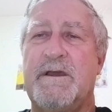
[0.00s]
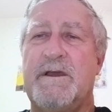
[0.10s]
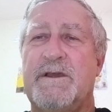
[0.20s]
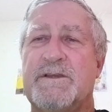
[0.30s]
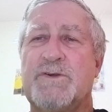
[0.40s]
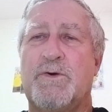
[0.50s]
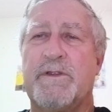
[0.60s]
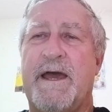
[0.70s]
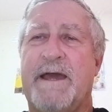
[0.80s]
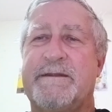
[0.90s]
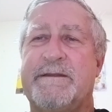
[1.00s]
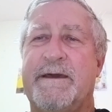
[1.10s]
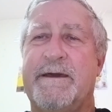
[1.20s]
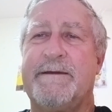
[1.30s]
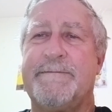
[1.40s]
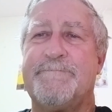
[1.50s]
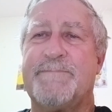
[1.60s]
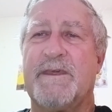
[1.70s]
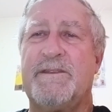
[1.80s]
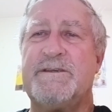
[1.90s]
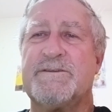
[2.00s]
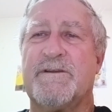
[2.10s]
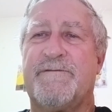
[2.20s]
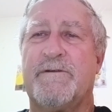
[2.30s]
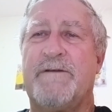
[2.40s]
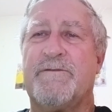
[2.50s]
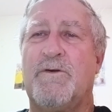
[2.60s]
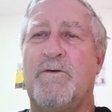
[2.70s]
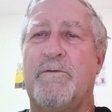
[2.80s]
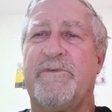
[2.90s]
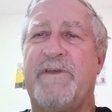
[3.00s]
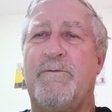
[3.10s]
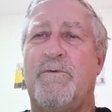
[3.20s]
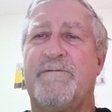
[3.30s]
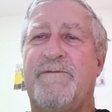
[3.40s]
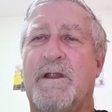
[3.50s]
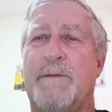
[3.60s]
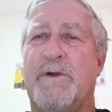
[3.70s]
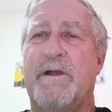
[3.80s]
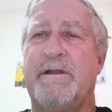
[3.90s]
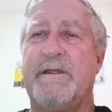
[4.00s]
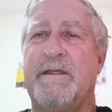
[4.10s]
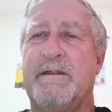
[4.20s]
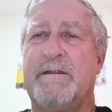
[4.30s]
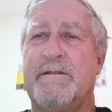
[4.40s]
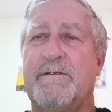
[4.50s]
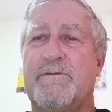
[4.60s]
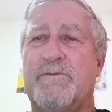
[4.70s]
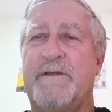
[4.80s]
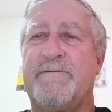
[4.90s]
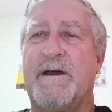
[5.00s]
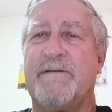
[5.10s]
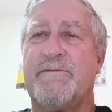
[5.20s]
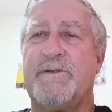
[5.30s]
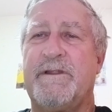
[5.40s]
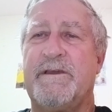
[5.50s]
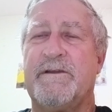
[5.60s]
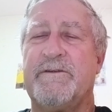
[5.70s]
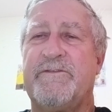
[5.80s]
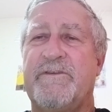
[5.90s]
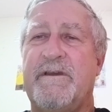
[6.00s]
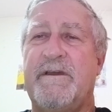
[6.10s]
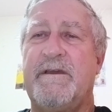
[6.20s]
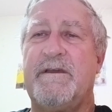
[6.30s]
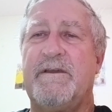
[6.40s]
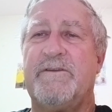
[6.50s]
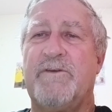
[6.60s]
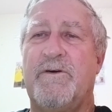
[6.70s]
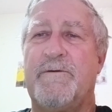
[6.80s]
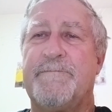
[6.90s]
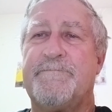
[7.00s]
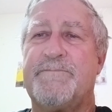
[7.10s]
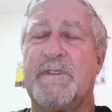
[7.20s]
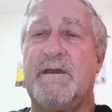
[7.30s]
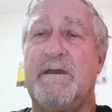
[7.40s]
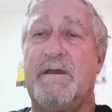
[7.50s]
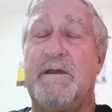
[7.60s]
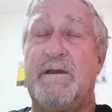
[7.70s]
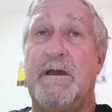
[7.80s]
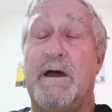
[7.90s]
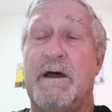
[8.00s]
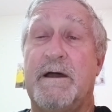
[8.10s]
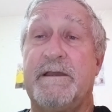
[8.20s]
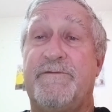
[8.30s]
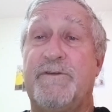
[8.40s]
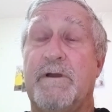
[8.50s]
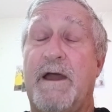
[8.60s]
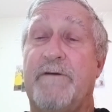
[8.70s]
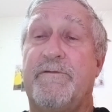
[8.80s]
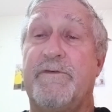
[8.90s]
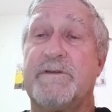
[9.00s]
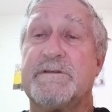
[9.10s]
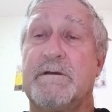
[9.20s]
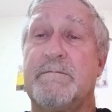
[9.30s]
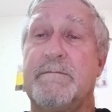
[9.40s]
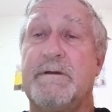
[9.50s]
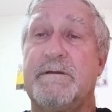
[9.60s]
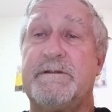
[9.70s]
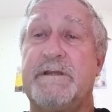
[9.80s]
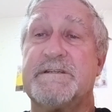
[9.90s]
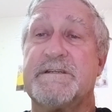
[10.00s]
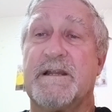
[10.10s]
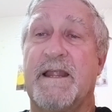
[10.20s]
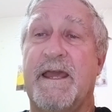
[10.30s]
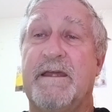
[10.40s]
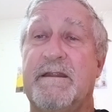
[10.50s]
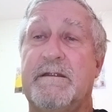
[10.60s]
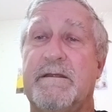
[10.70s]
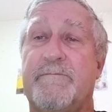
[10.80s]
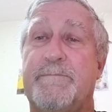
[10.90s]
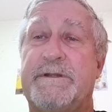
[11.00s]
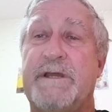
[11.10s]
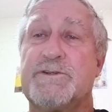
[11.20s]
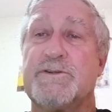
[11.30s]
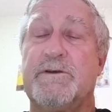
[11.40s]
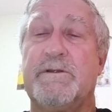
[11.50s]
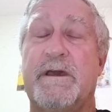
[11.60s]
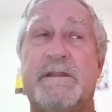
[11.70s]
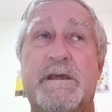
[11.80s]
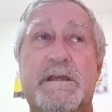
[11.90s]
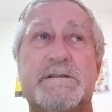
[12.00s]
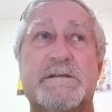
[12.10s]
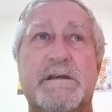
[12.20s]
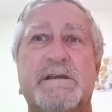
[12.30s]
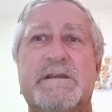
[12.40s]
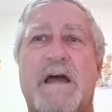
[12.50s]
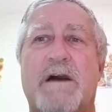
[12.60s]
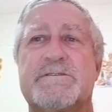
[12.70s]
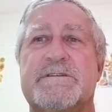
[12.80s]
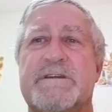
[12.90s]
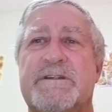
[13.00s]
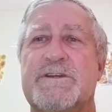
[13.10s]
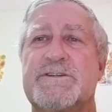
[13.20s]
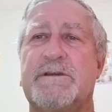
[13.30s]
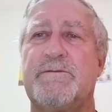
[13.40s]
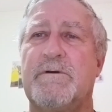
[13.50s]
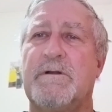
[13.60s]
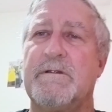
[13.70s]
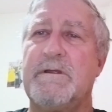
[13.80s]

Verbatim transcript: So that uh, these are forever homes that won't fall apart in 25, 30 years. So uh, if you have some decent land potential, and these these houses initially will,